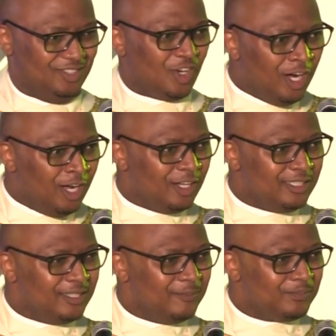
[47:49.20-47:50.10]
God
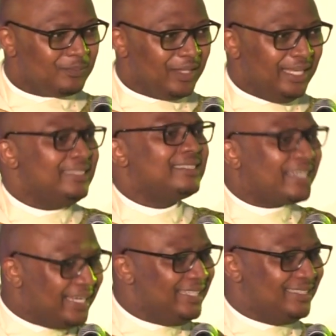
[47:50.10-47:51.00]
is
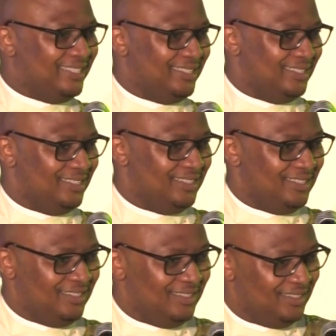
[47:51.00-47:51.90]
great.
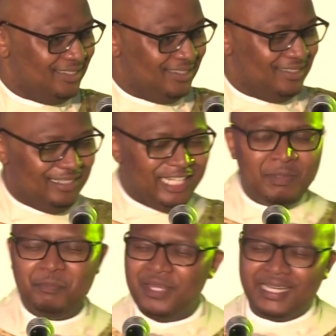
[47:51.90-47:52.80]
Let
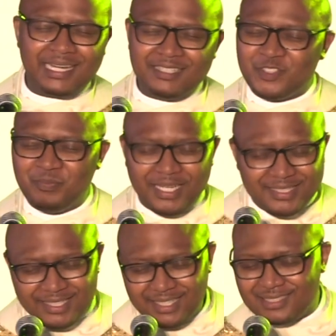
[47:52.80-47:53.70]
me be
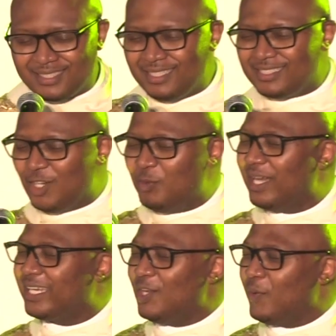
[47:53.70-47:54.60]
charismatic and say, "Tshela
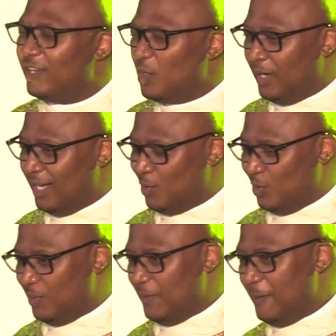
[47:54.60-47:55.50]
umakhelwane
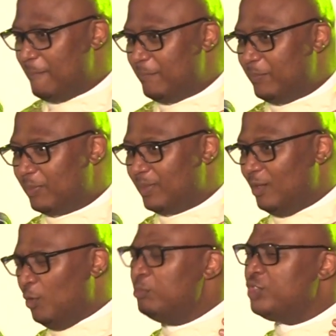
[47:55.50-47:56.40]
wakho,
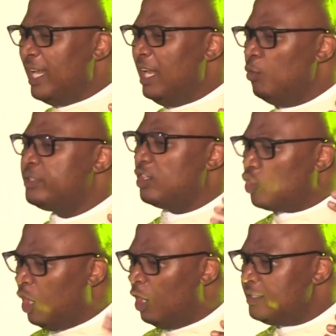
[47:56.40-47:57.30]
umtshele uthi
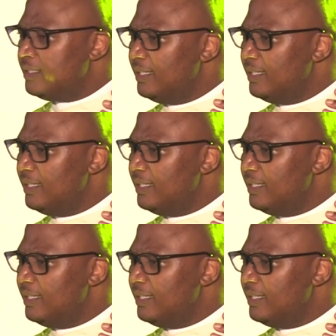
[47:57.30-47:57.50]
God